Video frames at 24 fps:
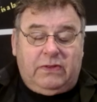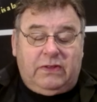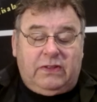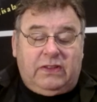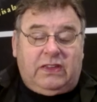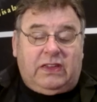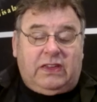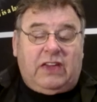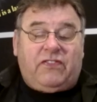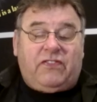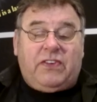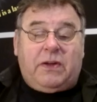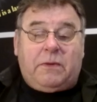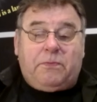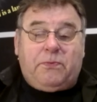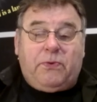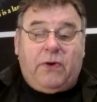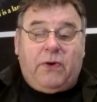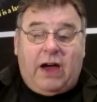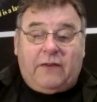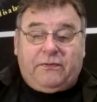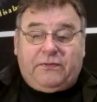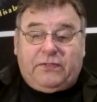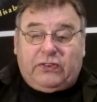giving
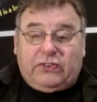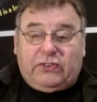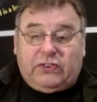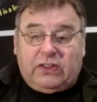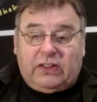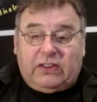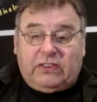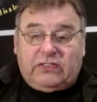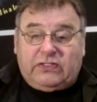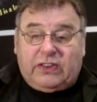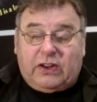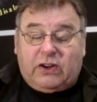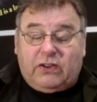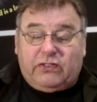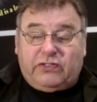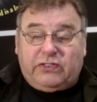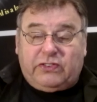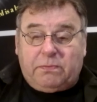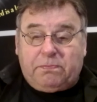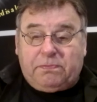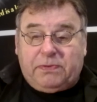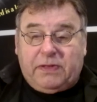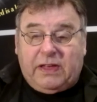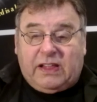prophecies that are
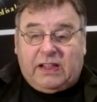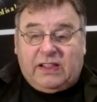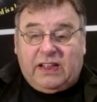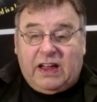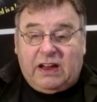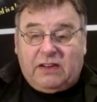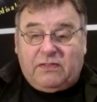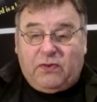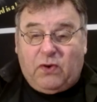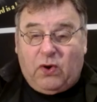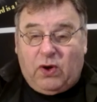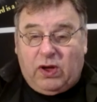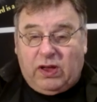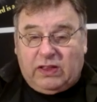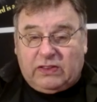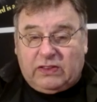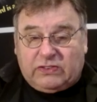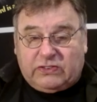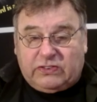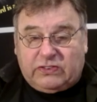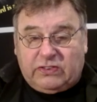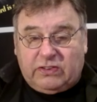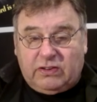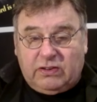simply
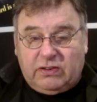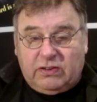clairvoyance